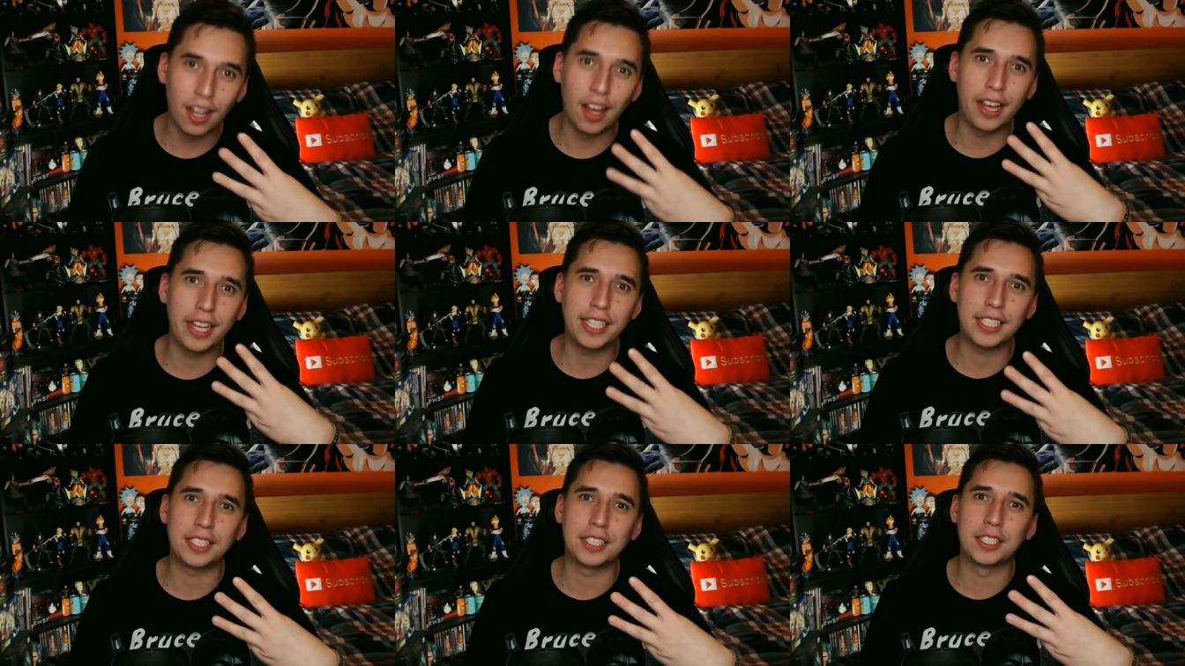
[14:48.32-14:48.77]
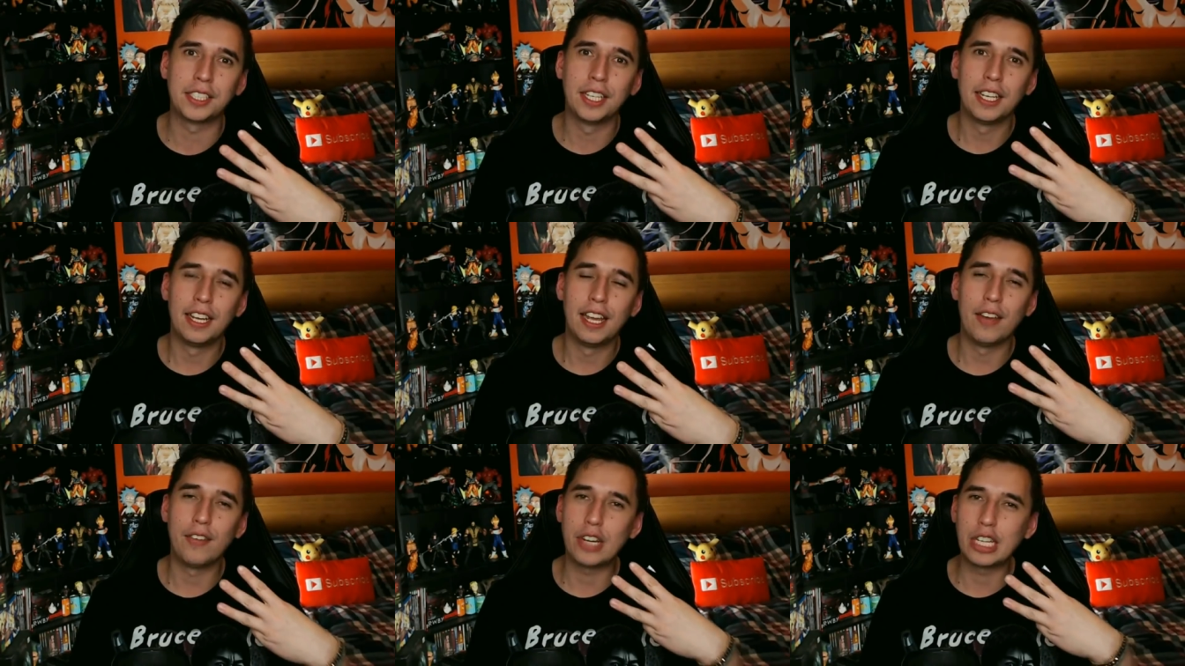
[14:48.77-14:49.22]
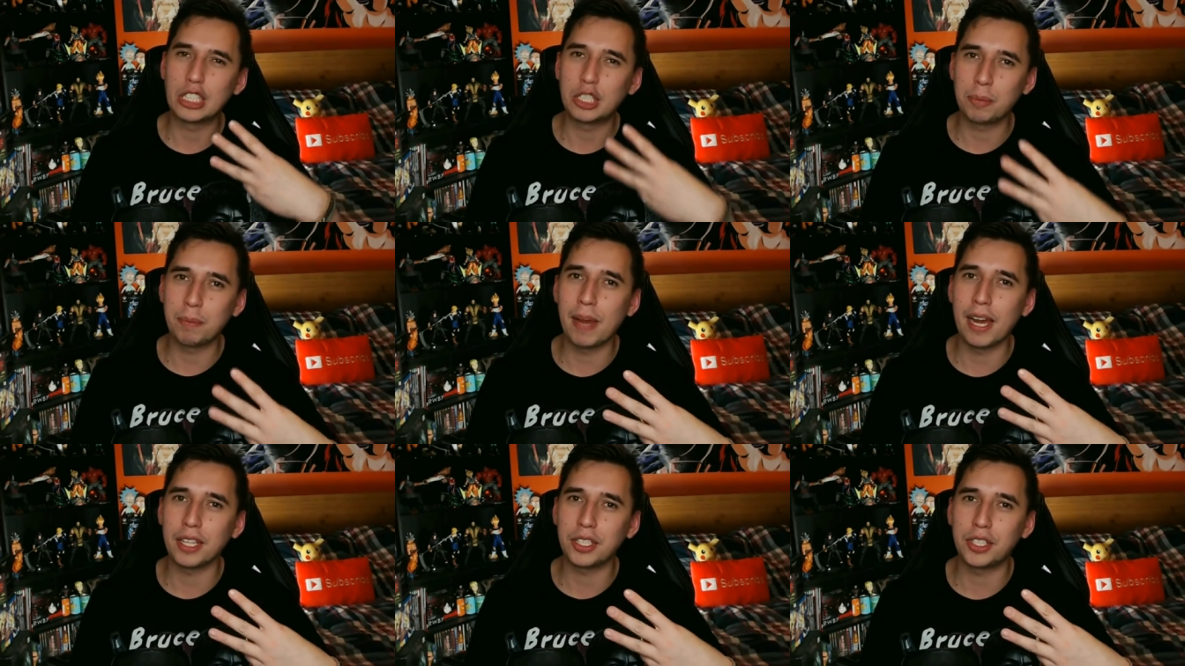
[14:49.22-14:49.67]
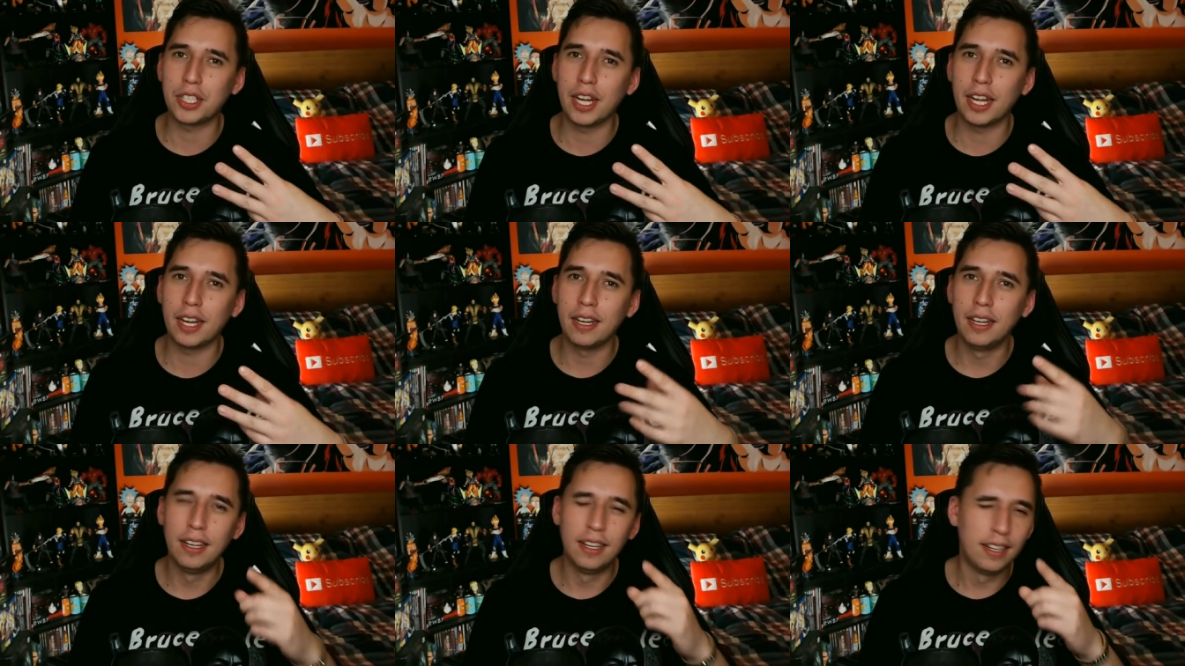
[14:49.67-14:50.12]
likes. If we can smash
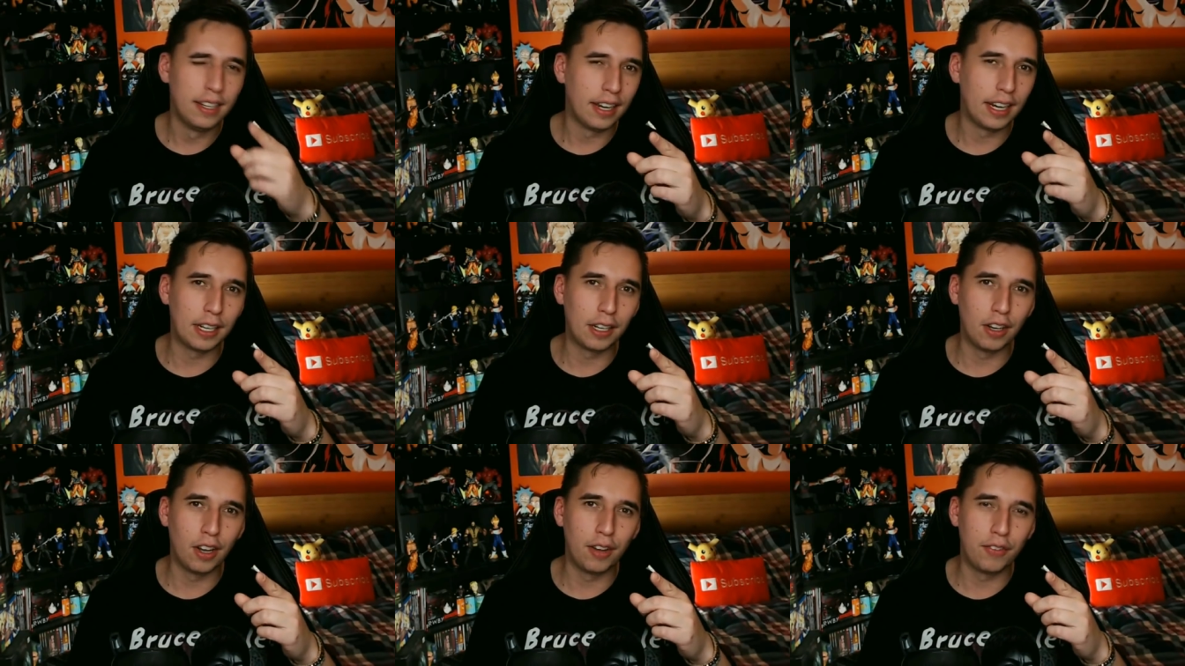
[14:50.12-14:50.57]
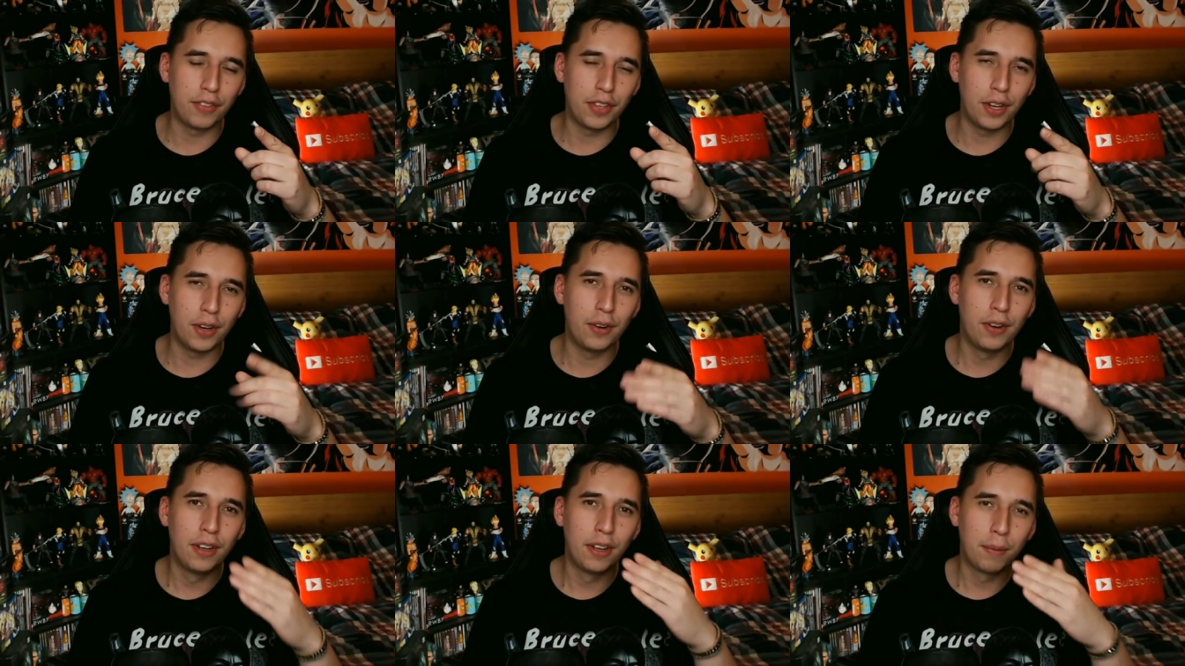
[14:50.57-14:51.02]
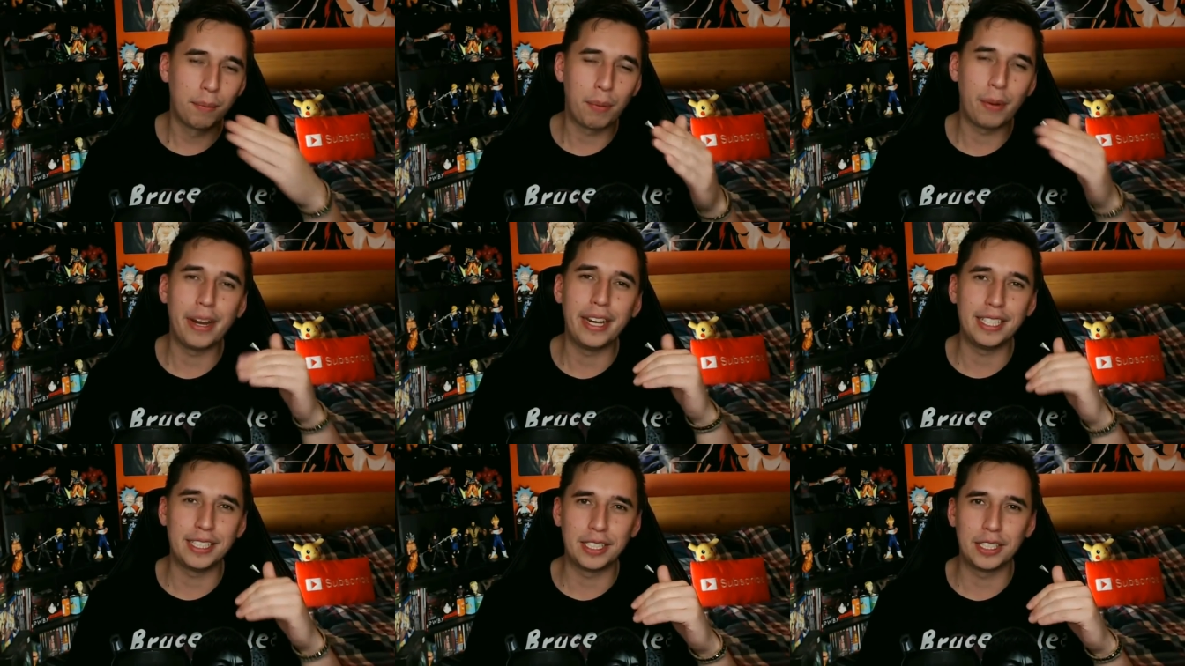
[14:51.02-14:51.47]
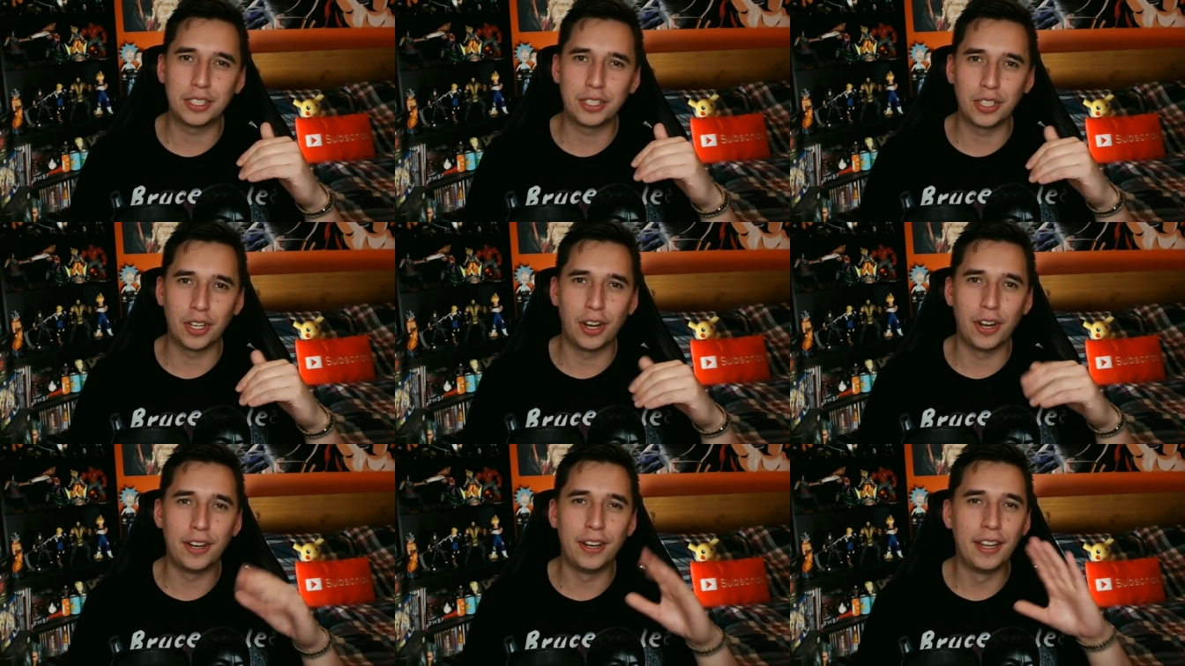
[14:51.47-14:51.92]
that, I'd love you. Praise the
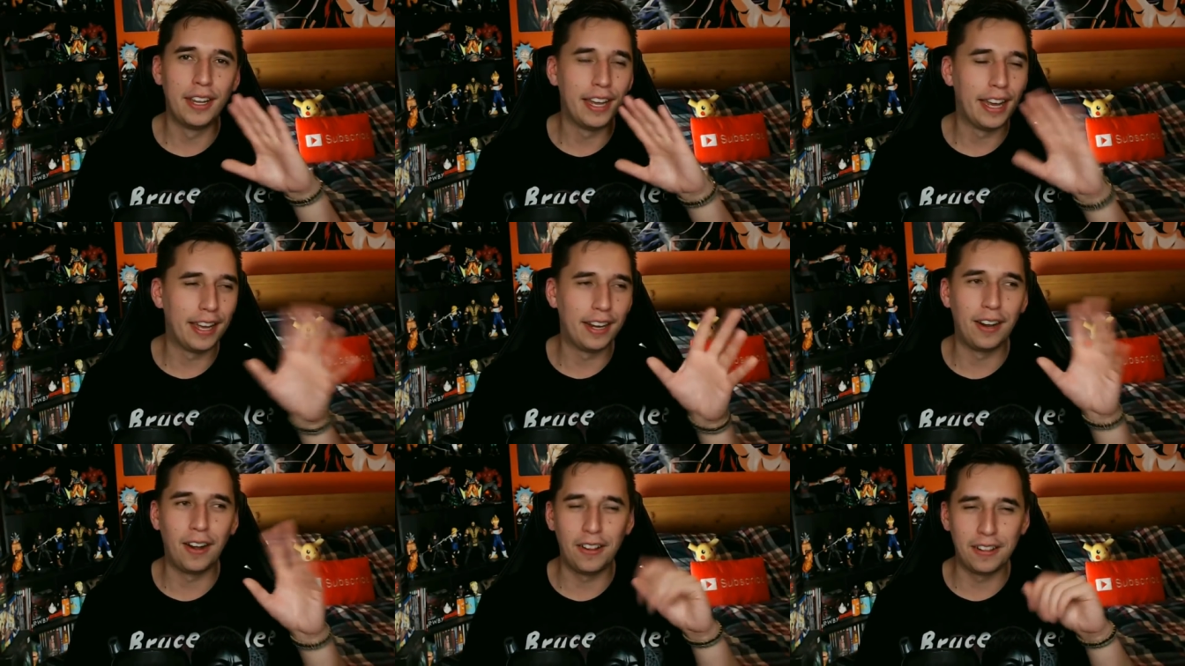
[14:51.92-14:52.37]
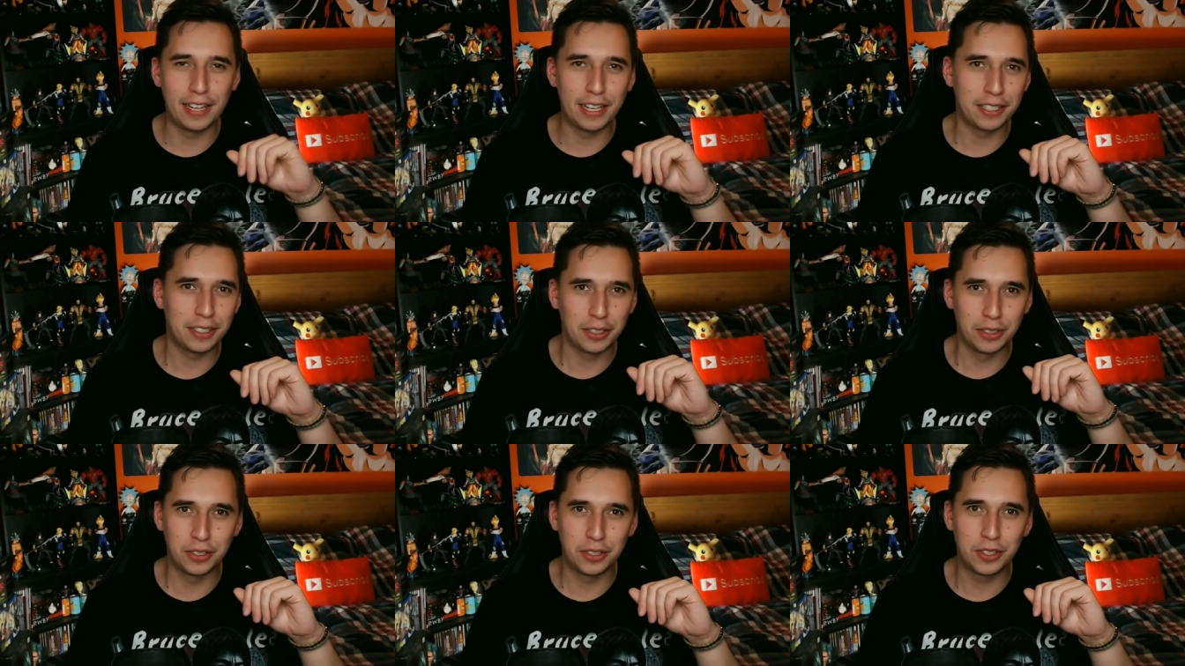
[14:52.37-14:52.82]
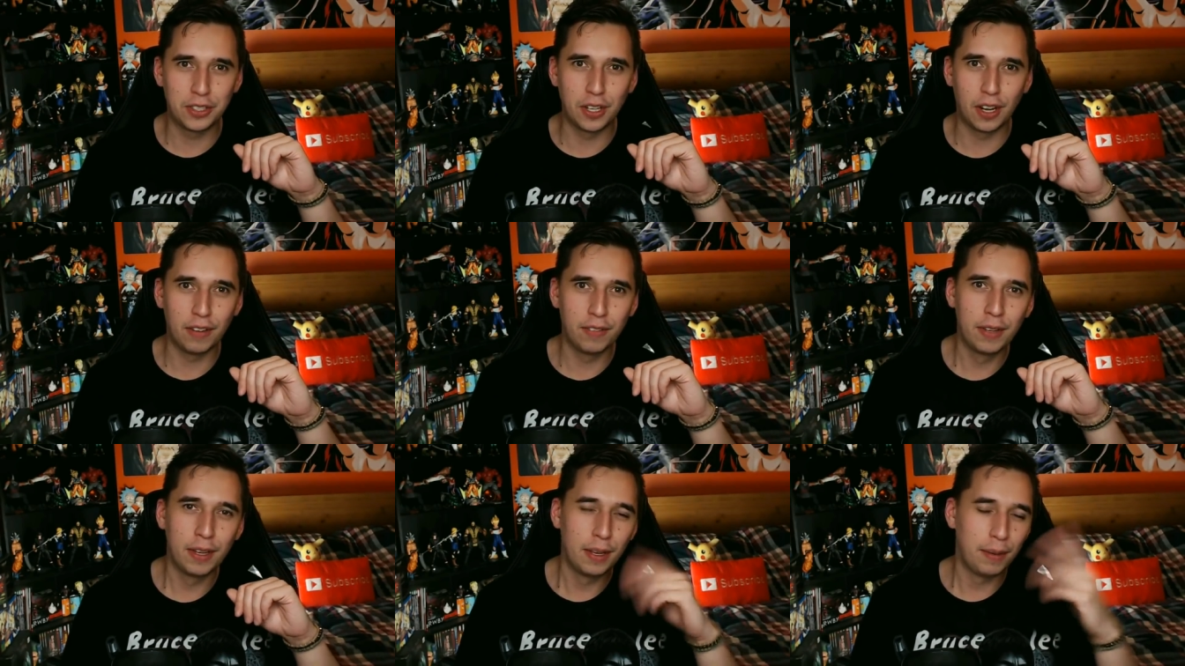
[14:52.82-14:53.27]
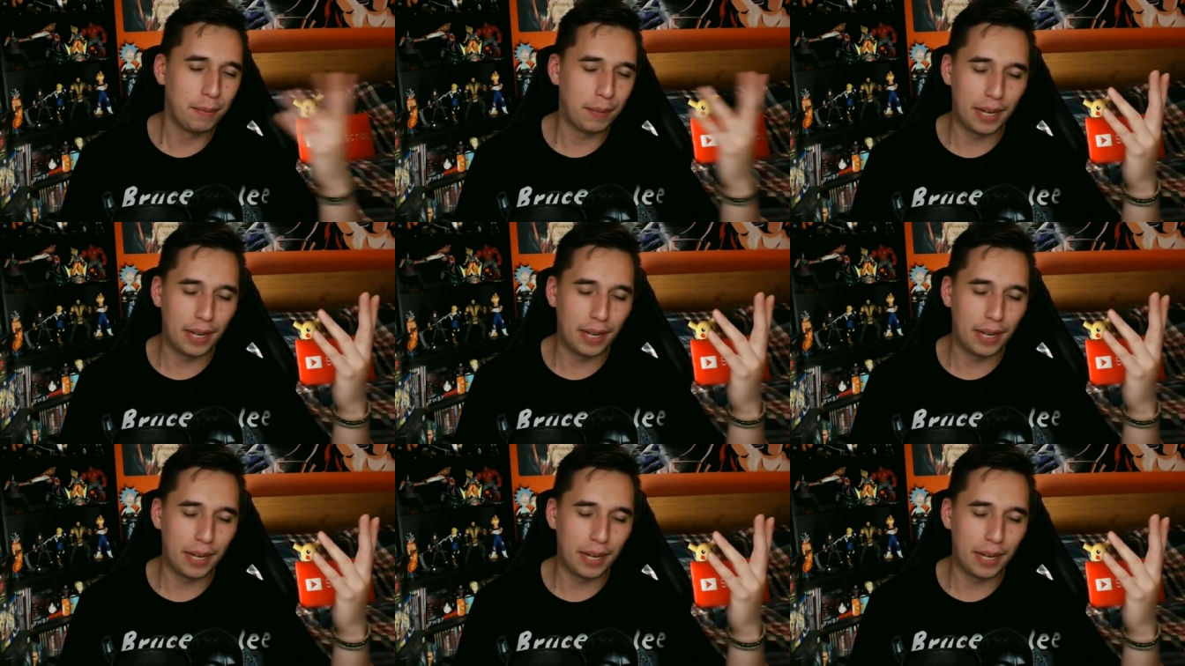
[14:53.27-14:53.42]
sun and all that good stuff.